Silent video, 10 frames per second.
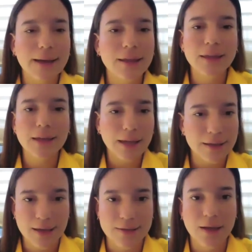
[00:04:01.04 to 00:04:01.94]
anything
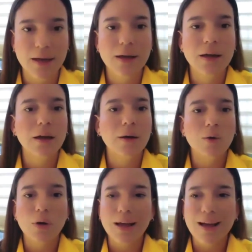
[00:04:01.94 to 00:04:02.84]
like this.
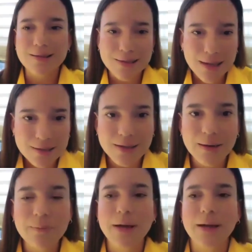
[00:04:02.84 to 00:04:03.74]
A
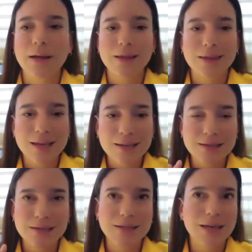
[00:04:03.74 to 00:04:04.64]
system
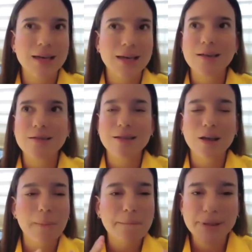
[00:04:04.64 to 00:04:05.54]
this, this
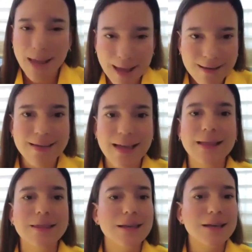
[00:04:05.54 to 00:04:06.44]
complex
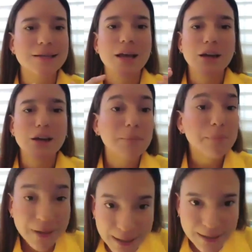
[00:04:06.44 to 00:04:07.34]
and this
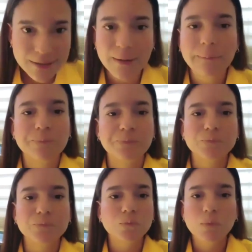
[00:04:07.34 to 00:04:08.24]
complete,
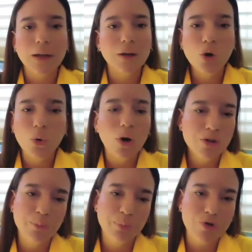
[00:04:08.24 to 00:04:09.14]
no
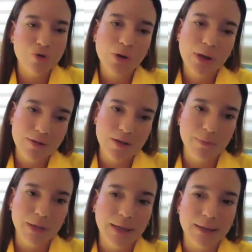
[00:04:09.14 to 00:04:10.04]
other preschool has
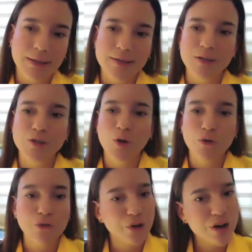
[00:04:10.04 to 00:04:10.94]
something like this.
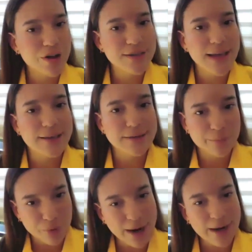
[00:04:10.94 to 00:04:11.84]
So for us as a
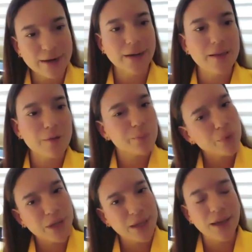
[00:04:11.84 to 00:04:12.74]
brand, as
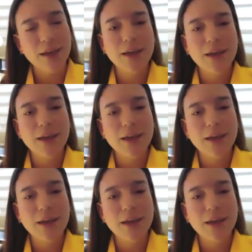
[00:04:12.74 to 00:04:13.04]
Puki,